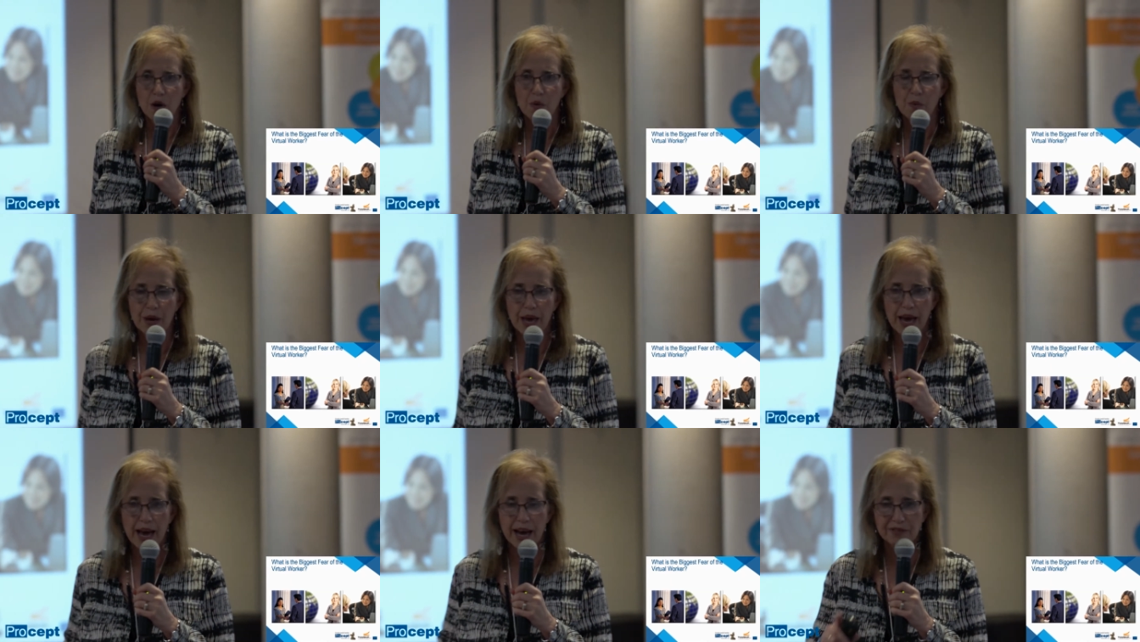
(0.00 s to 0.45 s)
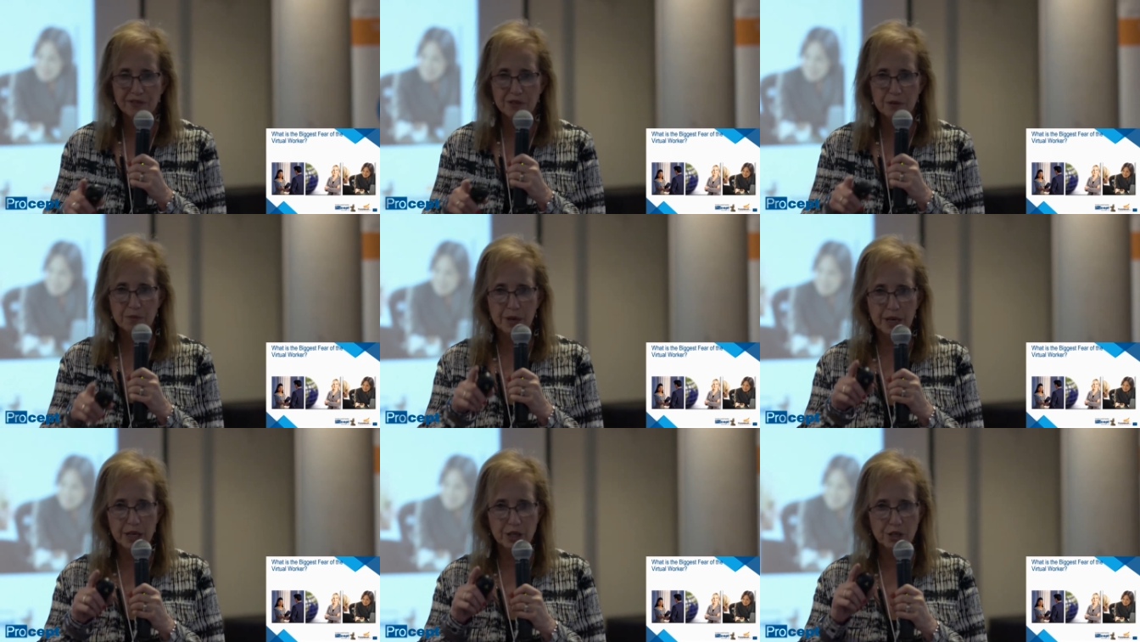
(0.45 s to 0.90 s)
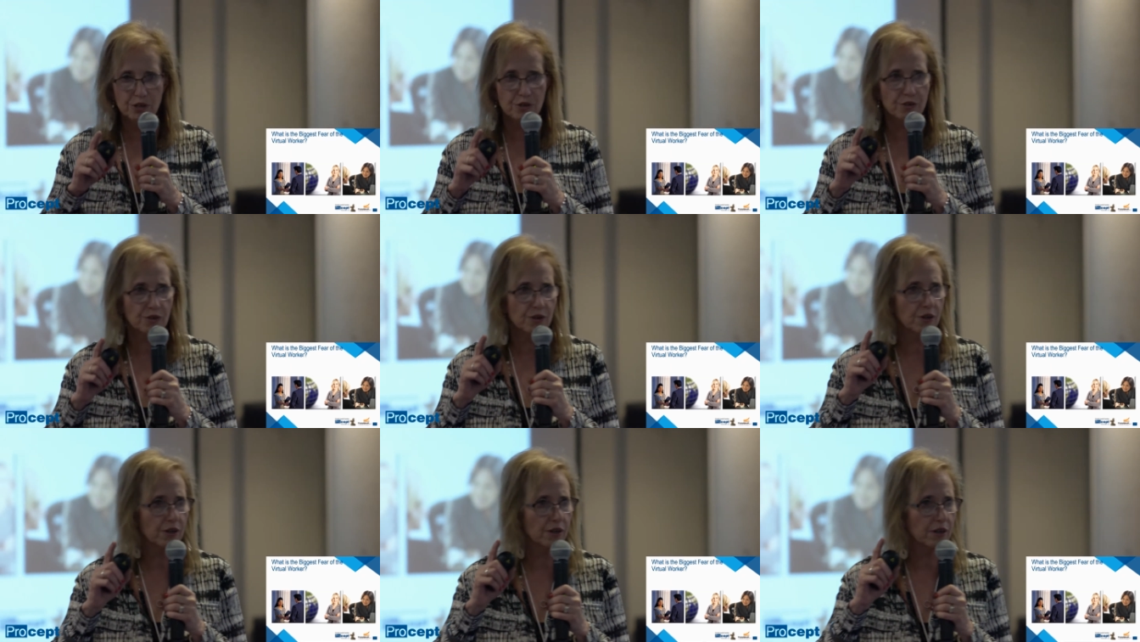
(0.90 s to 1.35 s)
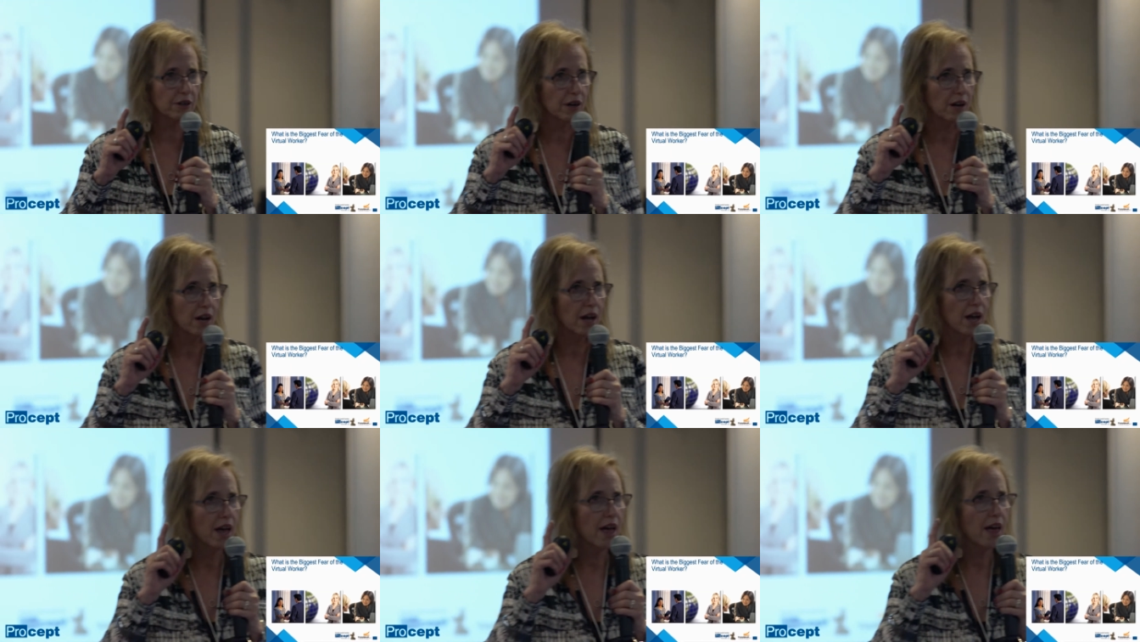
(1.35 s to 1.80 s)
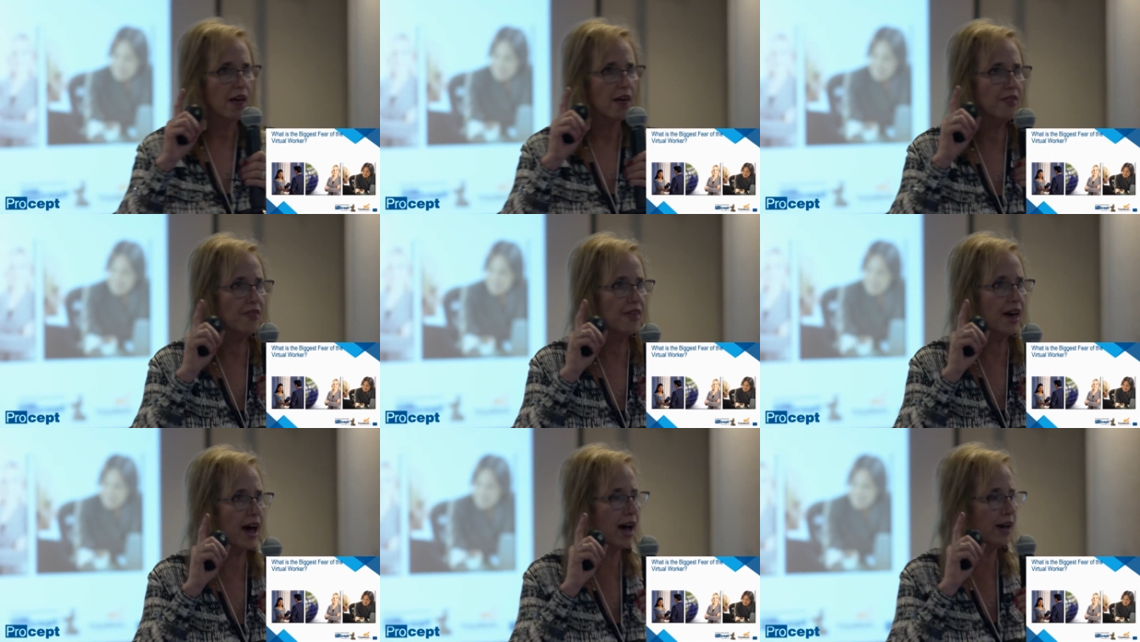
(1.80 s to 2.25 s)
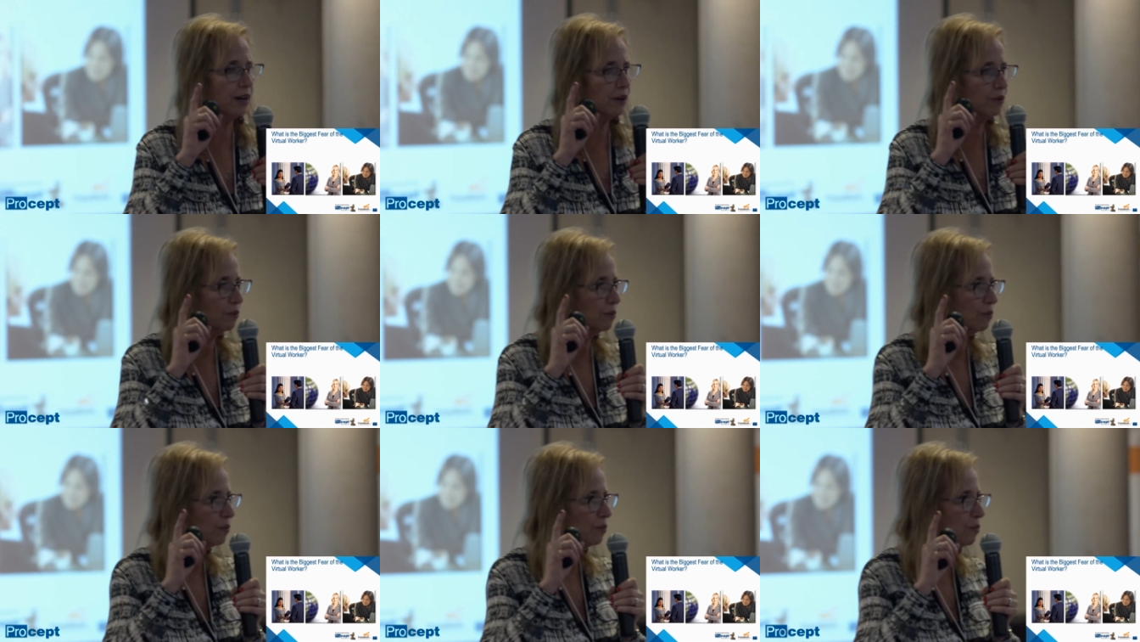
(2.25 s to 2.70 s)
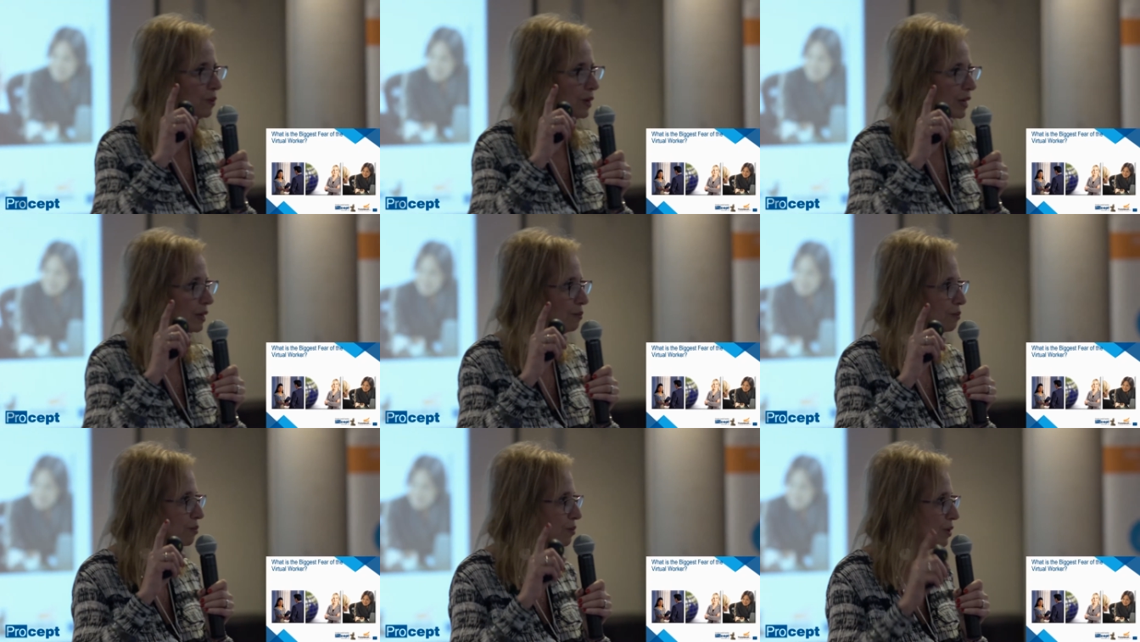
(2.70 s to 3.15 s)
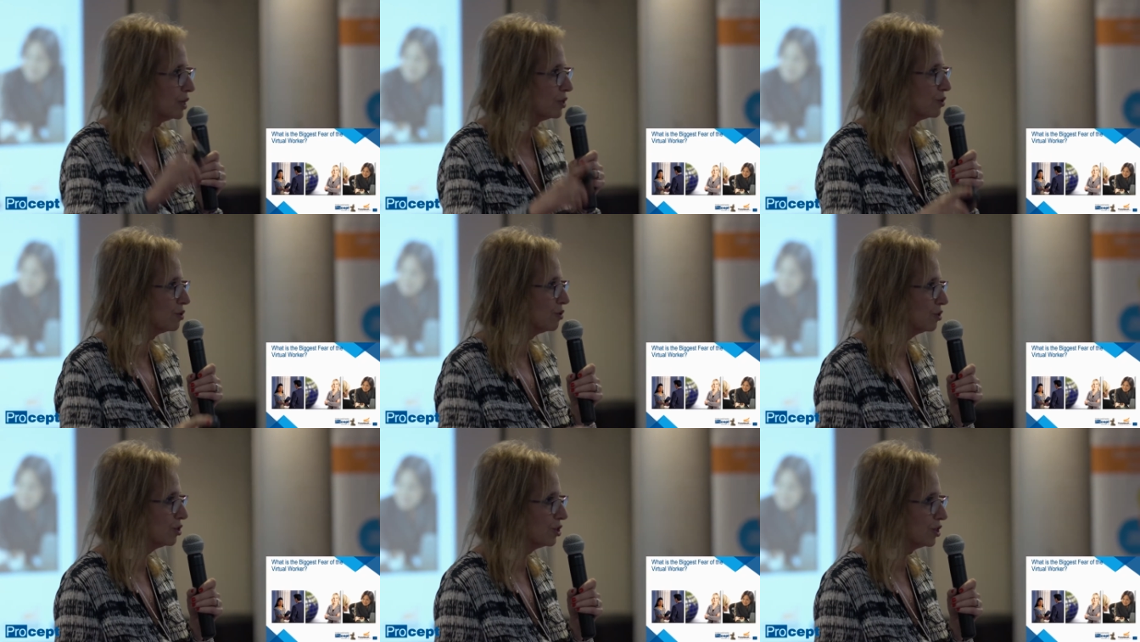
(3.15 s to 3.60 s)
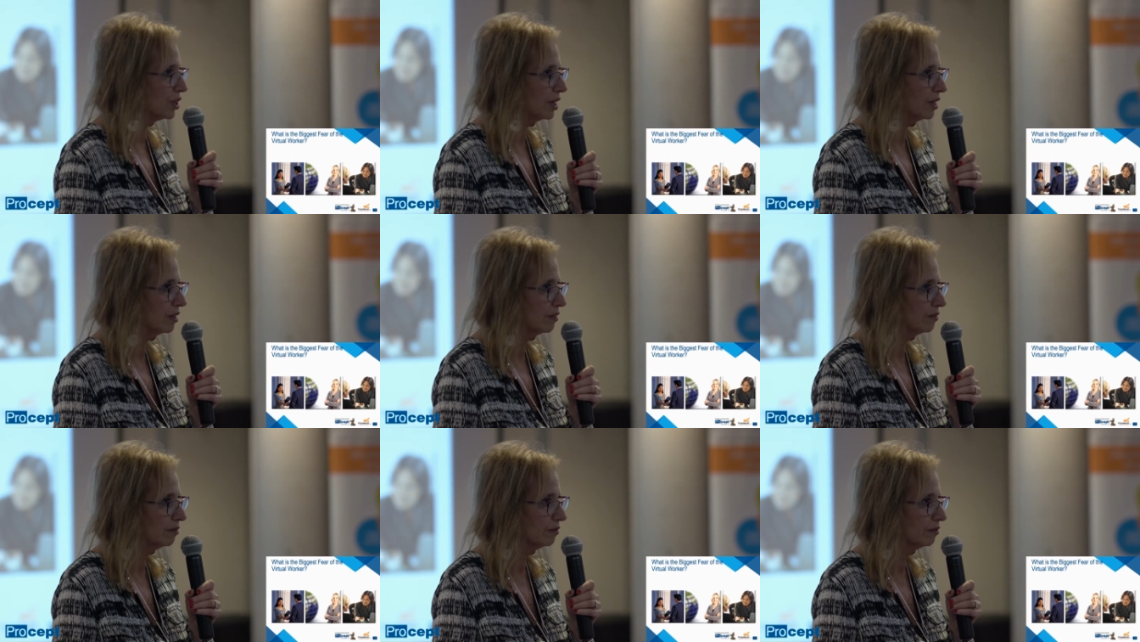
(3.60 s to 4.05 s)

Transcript: We have to make sure that we research it.